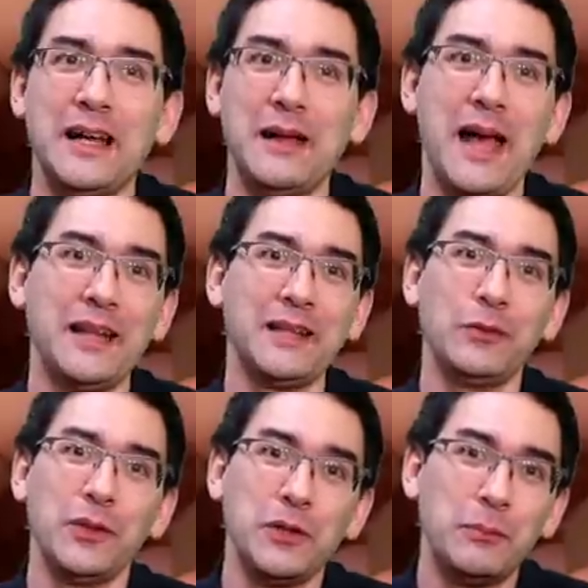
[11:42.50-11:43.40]
Uh, and
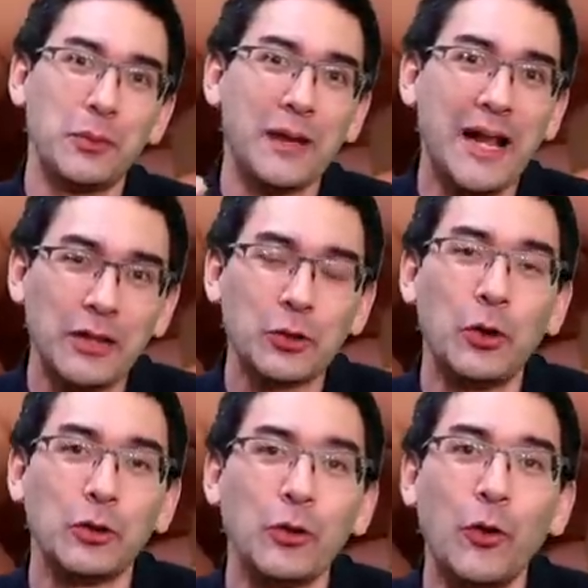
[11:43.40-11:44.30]
then when you pour
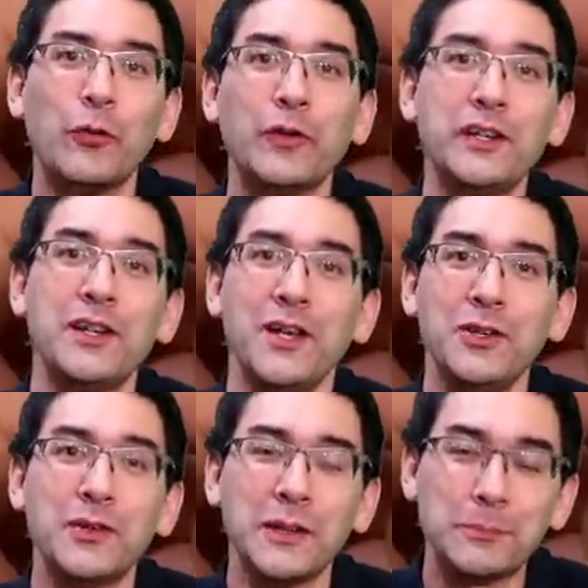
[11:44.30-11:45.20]
alcohol over it,
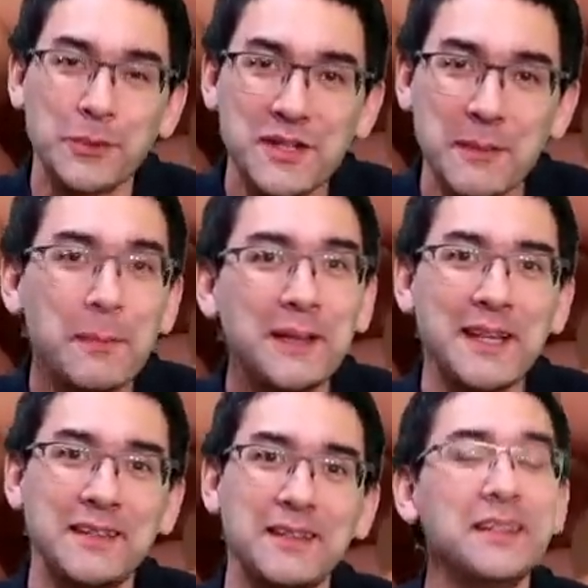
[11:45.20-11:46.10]
you can
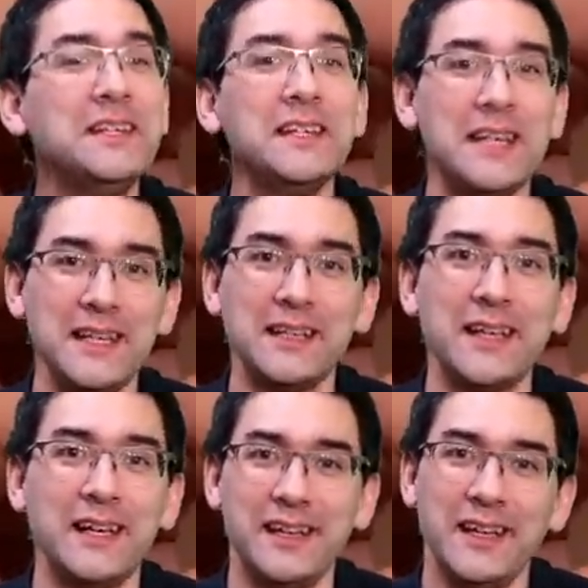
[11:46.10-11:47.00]
precipitate the D N A
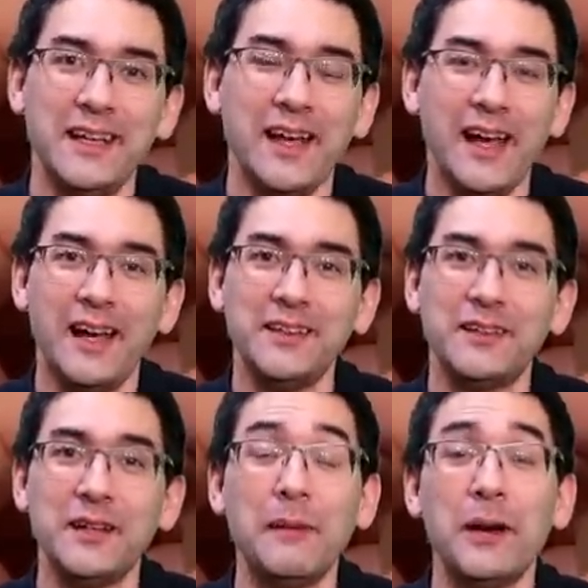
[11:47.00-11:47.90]
again,
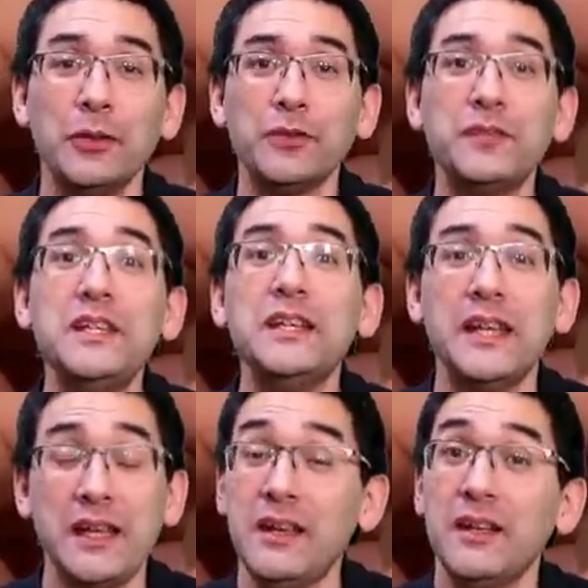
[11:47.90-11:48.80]
and the amount of D N
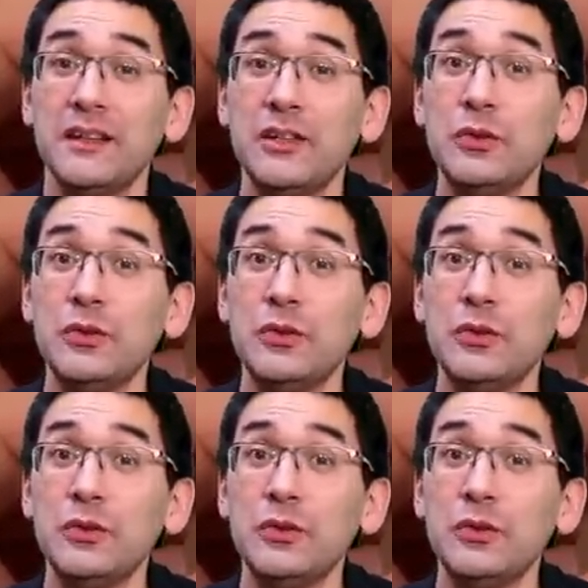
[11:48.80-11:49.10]
A that